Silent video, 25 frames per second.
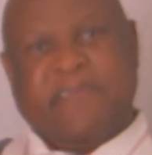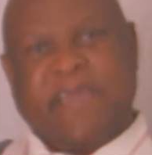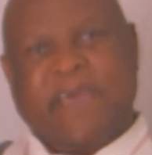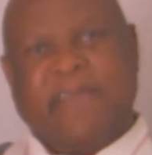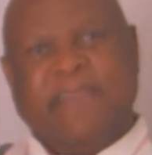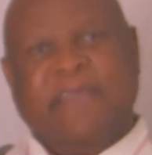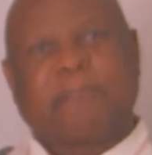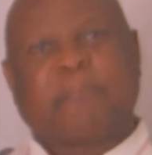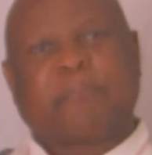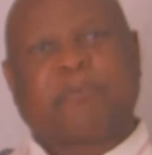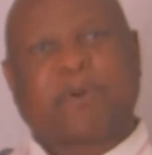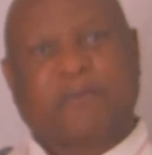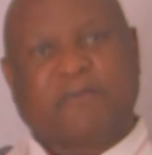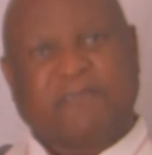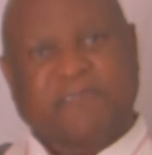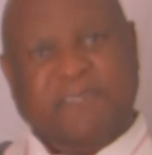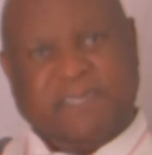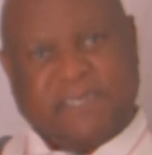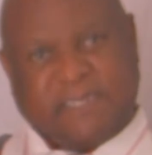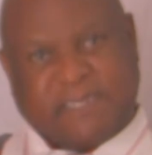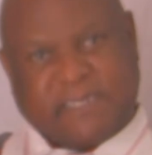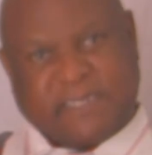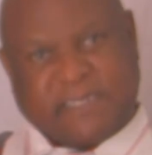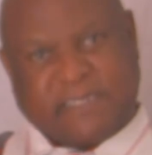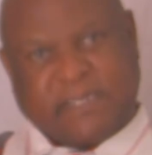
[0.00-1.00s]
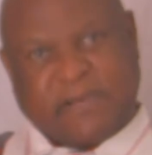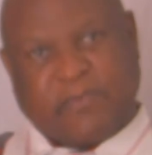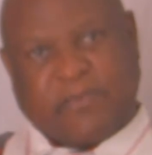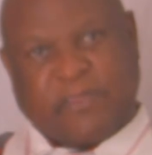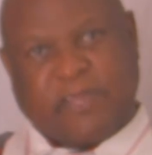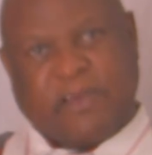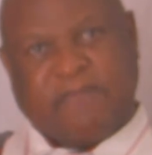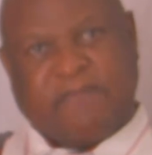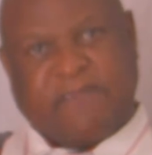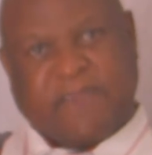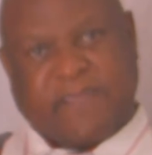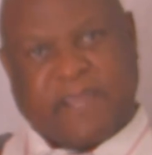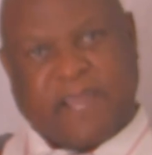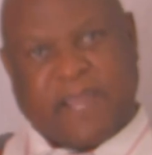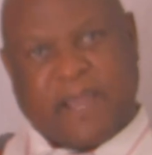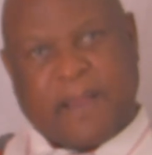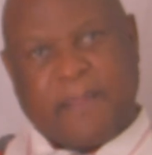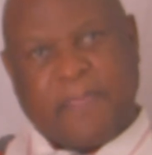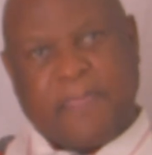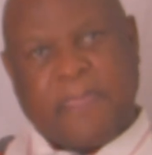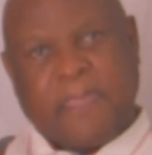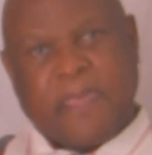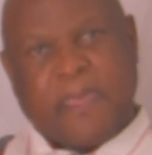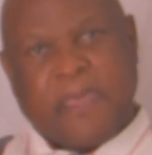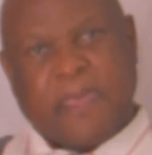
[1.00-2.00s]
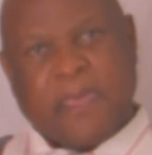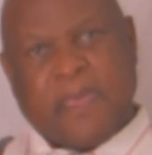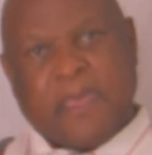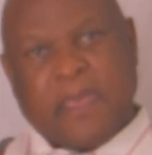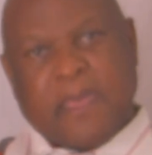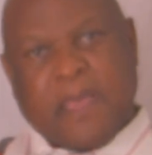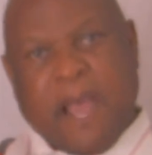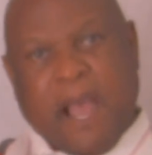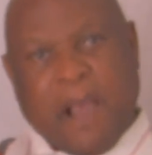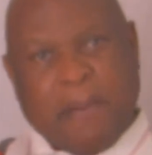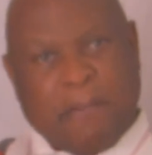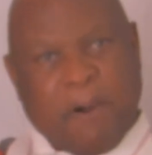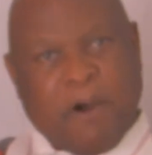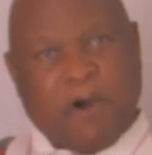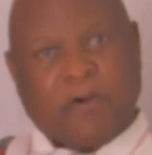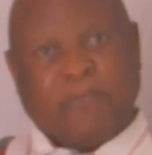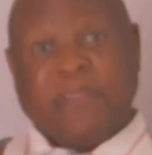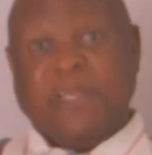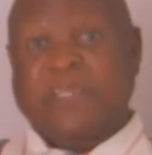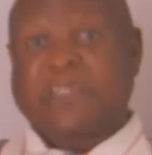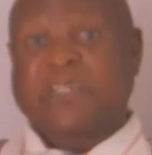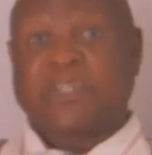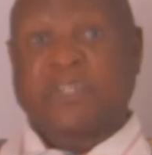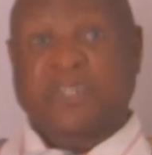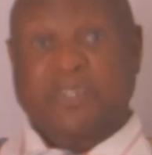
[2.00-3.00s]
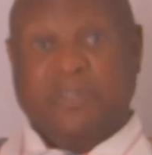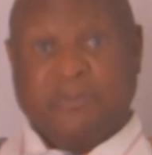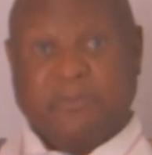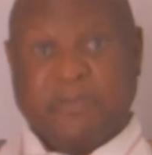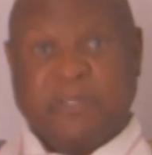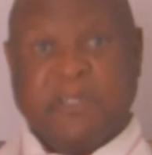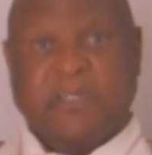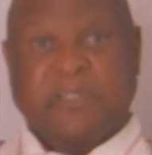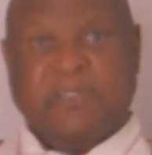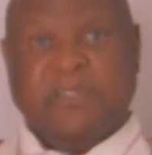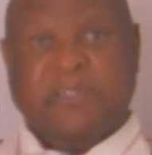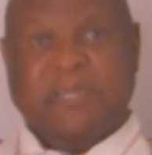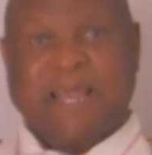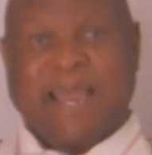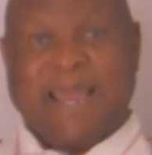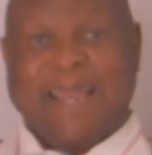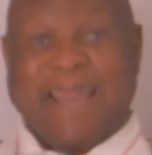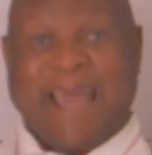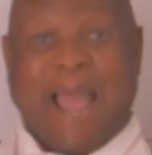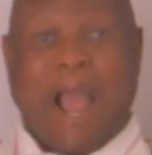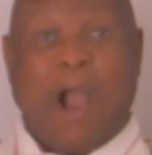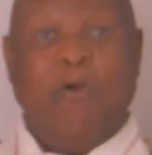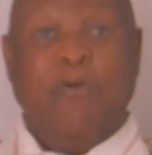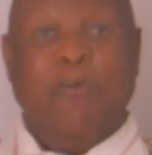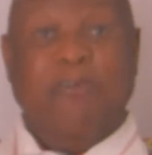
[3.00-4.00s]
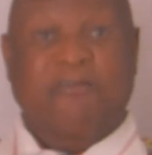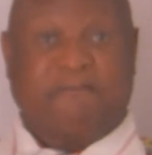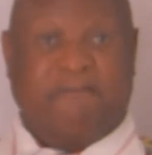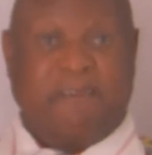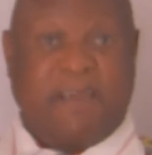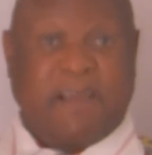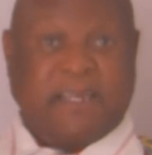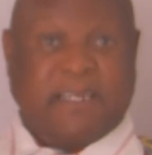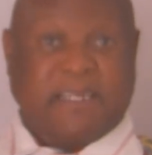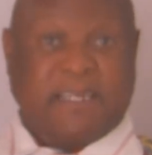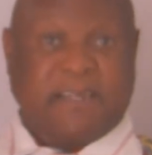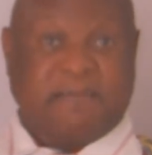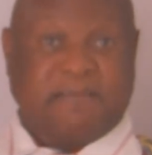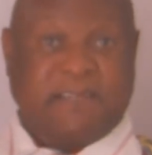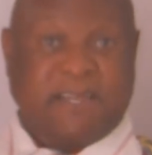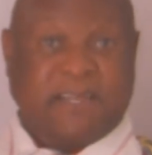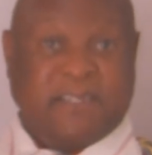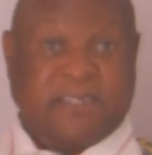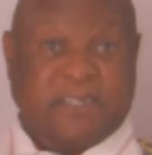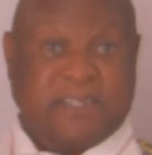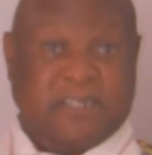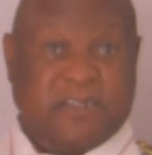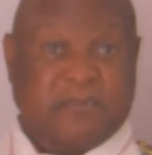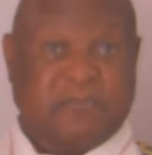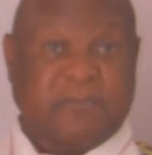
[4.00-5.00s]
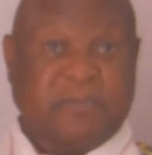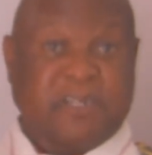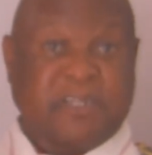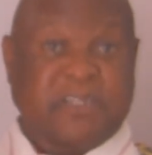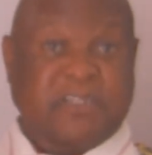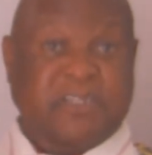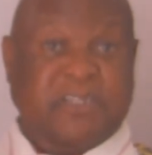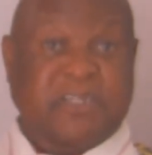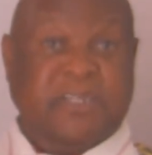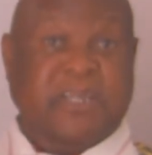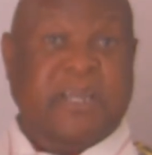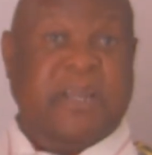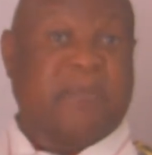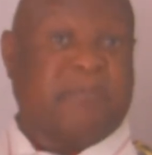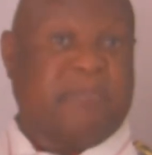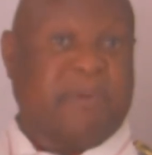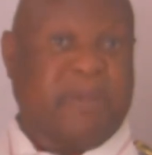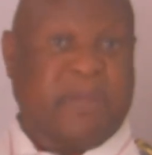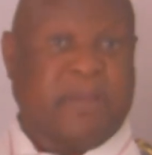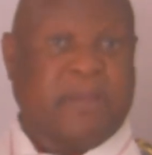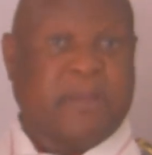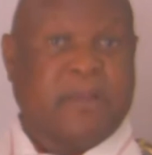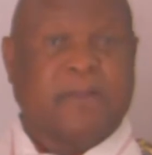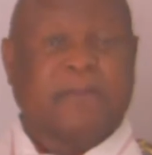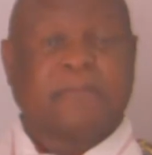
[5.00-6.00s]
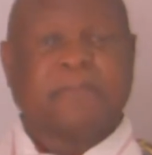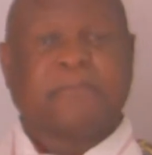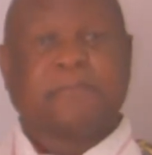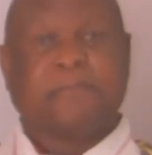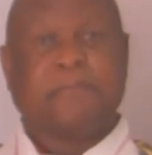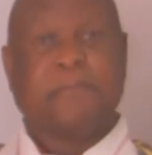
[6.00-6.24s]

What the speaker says: the other provinces in South Africa about the children ministry and how effective that children ministry can be.